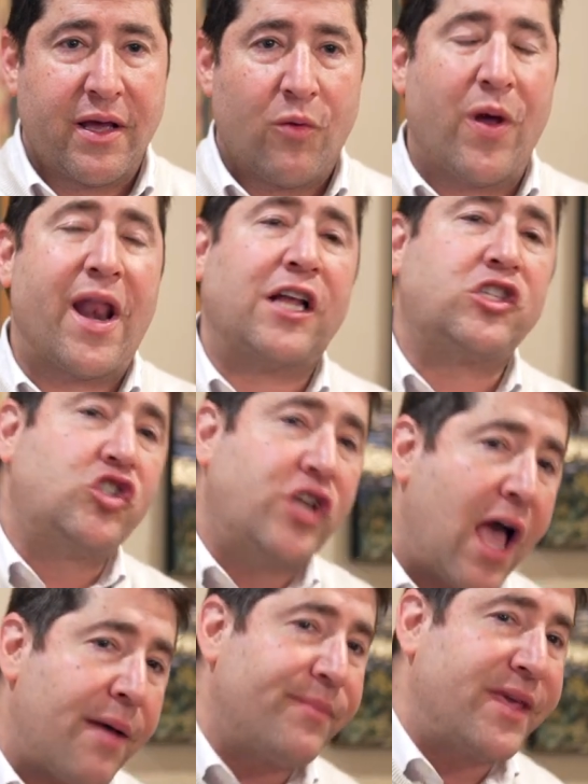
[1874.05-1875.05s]
When
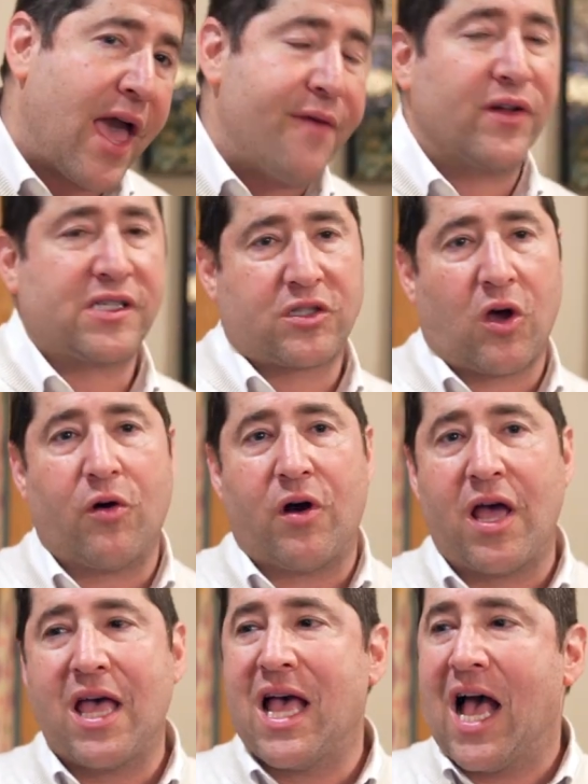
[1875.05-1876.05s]
Hashem gave us
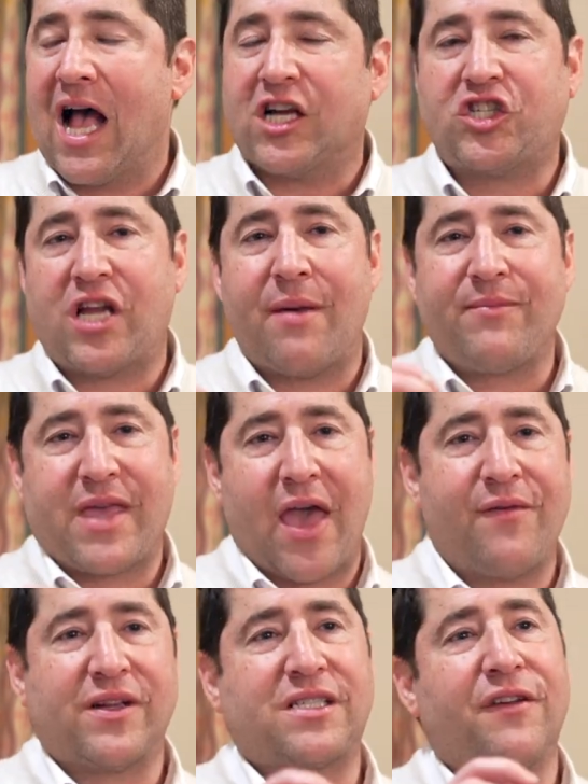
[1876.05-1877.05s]
Torah, Hashem
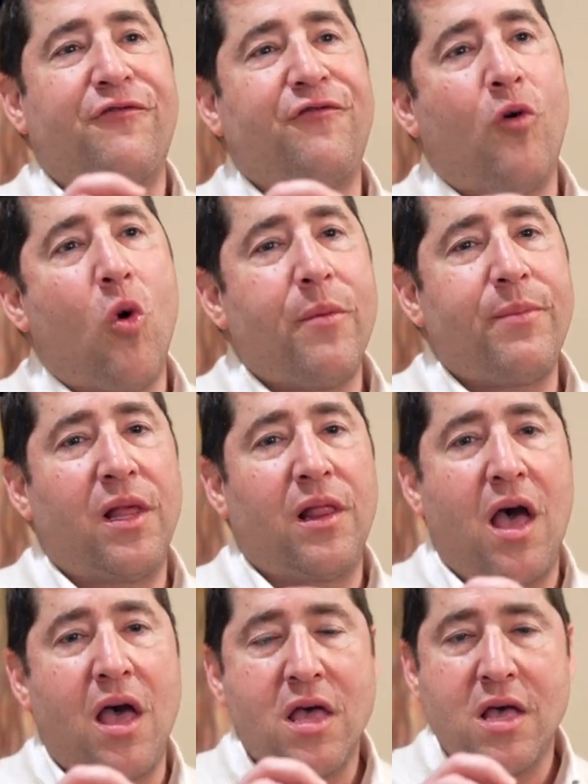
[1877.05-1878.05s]
gave us the
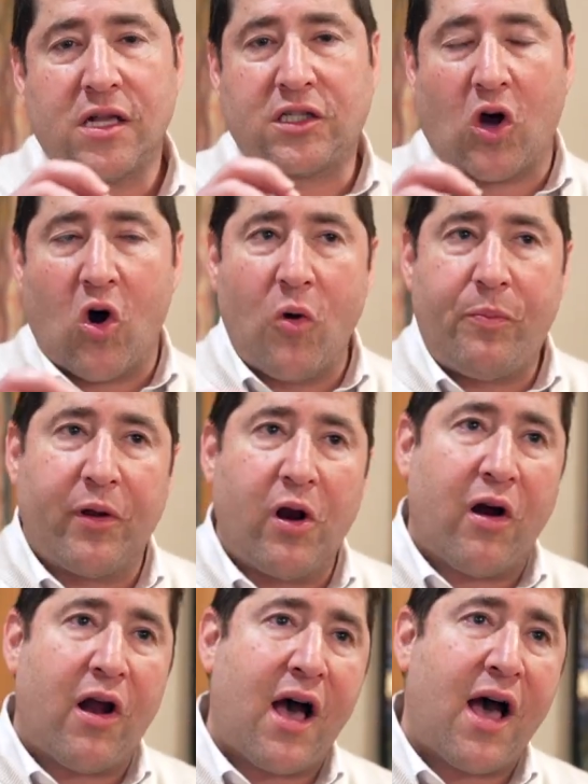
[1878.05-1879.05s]
formula to open
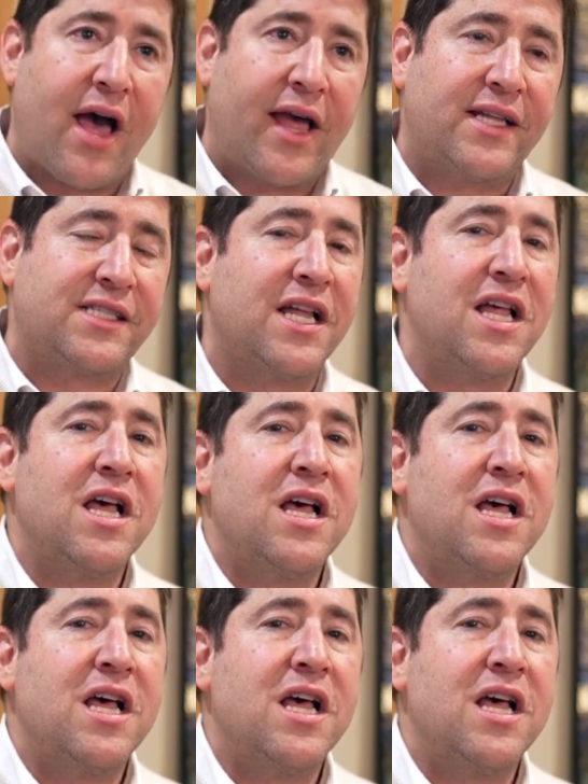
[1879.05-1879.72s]
our eyes,